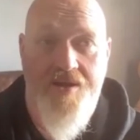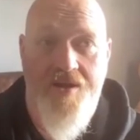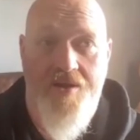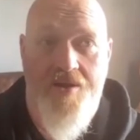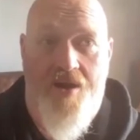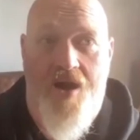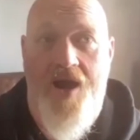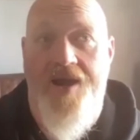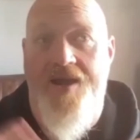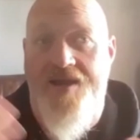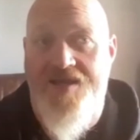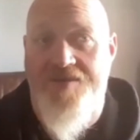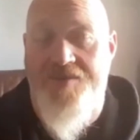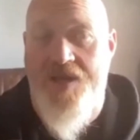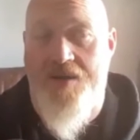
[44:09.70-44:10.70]
I need
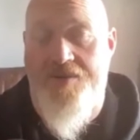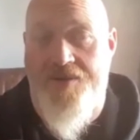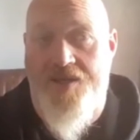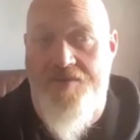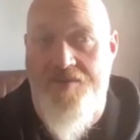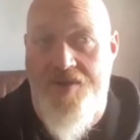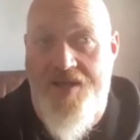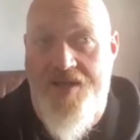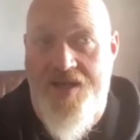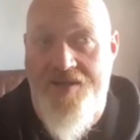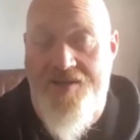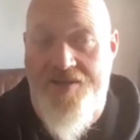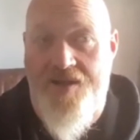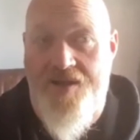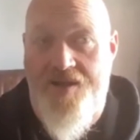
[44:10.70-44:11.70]
to be able to communicate
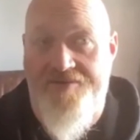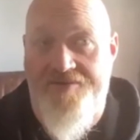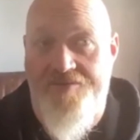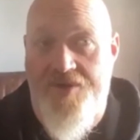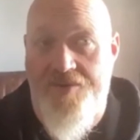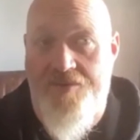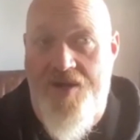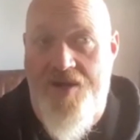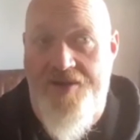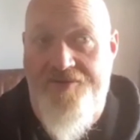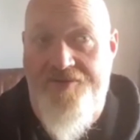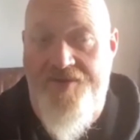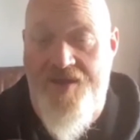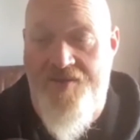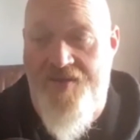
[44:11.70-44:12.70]
that I love my
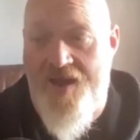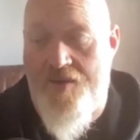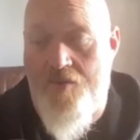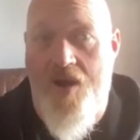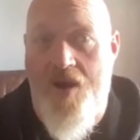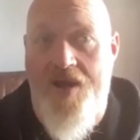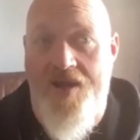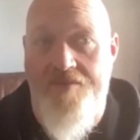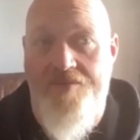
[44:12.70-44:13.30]
wife in that way